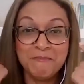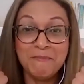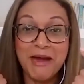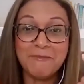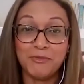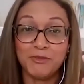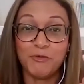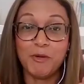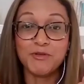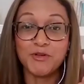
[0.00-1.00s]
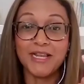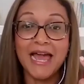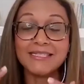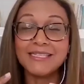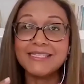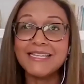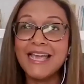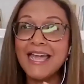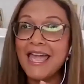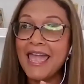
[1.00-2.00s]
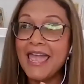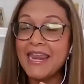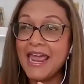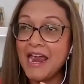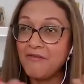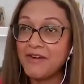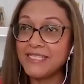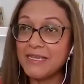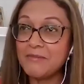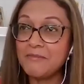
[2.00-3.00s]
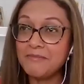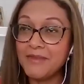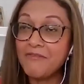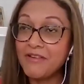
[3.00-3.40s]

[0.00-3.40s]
my prescription glasses, and everything